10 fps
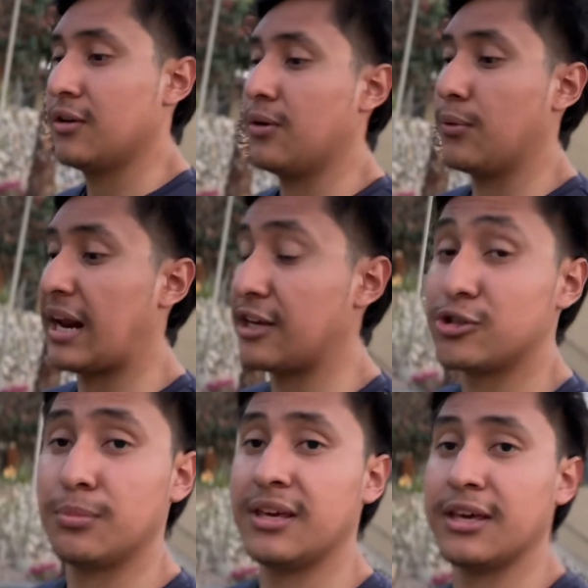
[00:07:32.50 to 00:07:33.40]
when I used
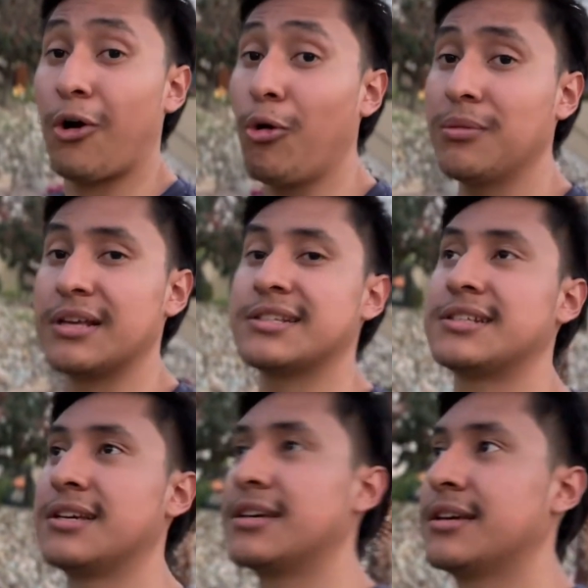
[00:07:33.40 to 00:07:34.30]
to be
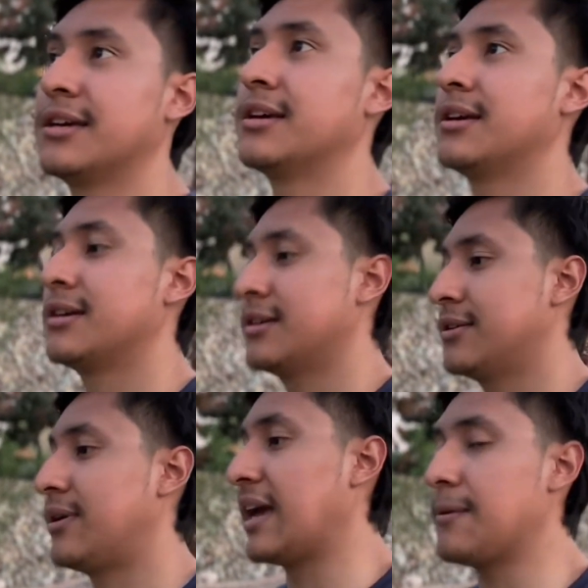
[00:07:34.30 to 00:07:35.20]
homeless,
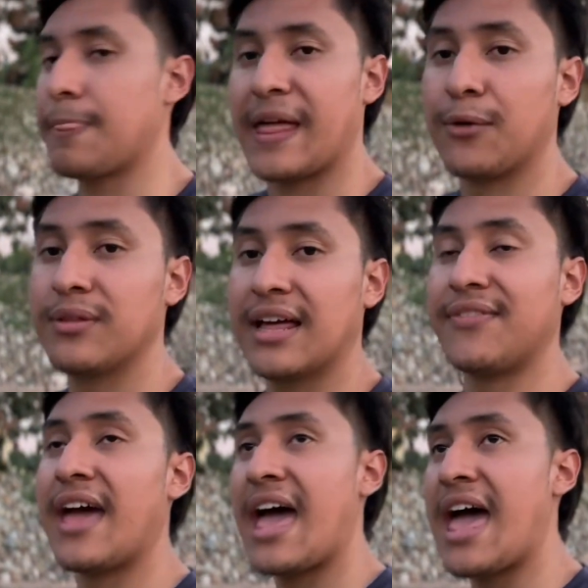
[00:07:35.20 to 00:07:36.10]
right? I relied
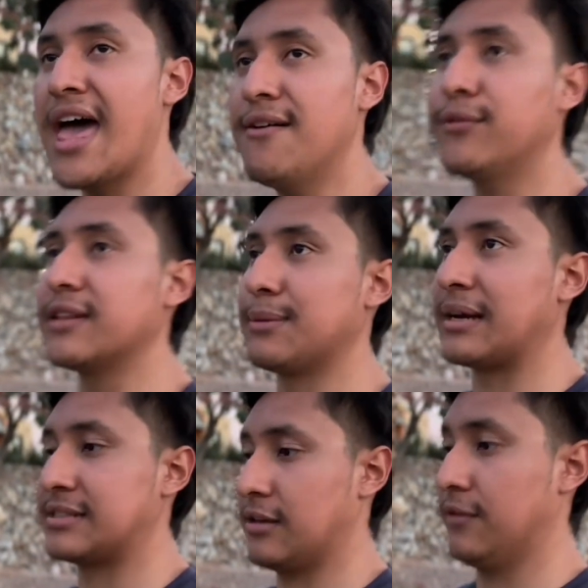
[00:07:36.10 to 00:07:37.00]
heavily on
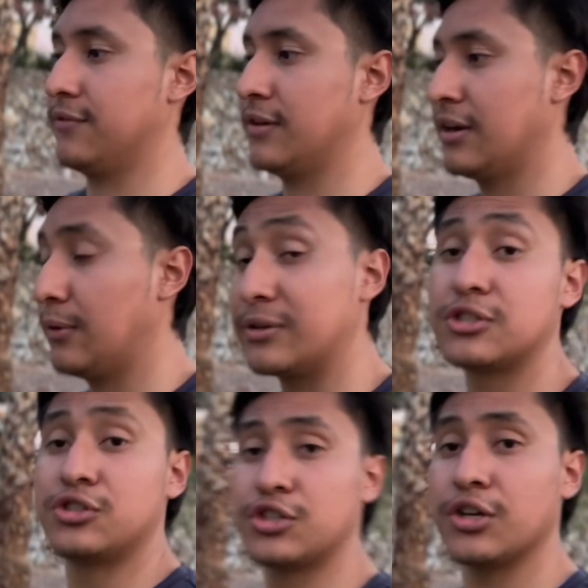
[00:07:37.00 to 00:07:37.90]
myself, which
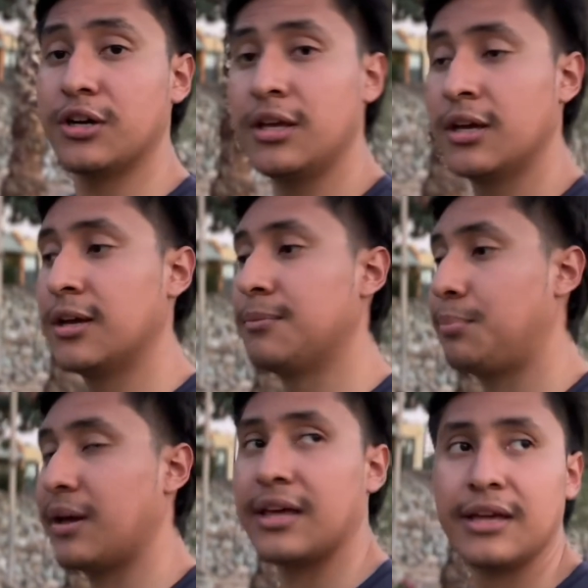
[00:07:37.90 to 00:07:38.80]
you should,
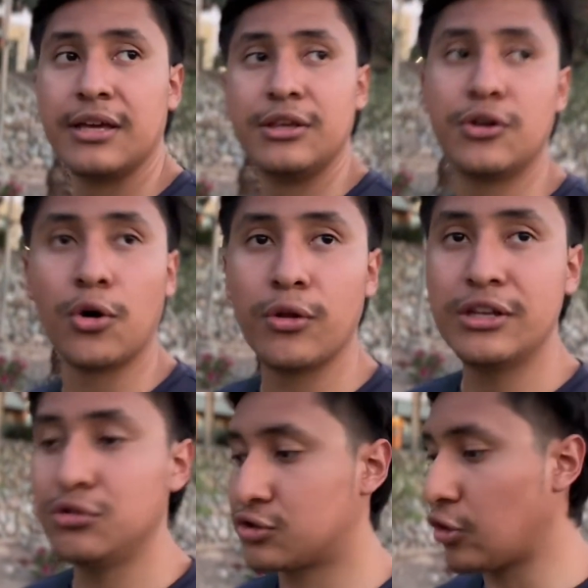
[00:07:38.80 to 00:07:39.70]
but you can only
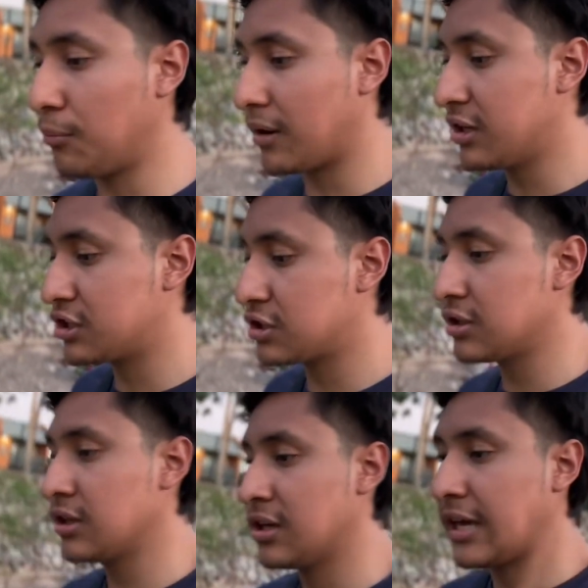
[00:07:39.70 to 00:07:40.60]
do so much,
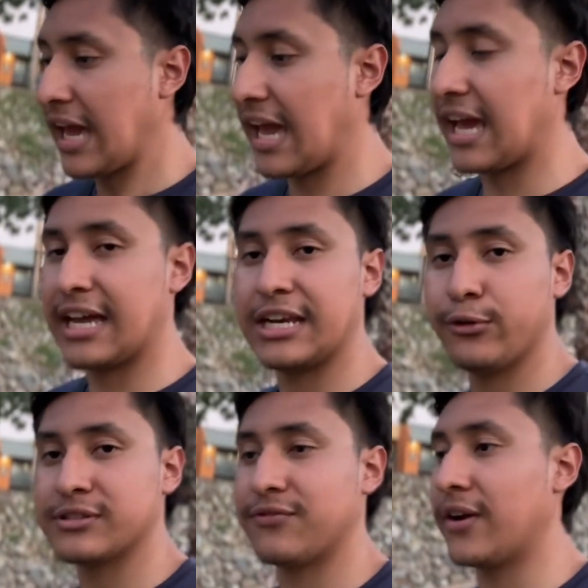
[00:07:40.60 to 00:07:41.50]
and it
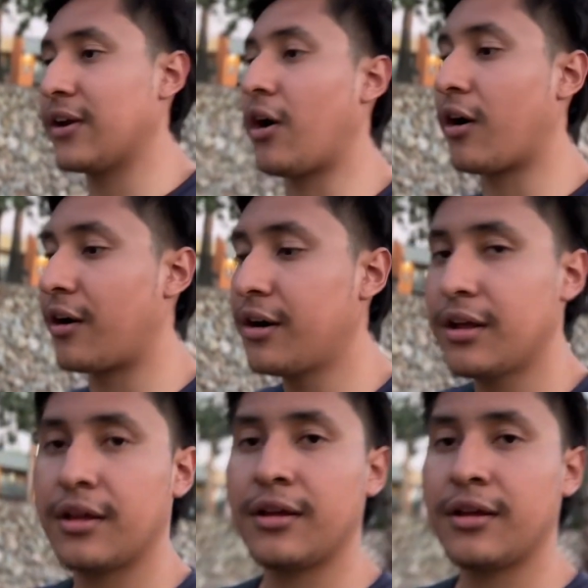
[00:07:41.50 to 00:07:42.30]
was very hard.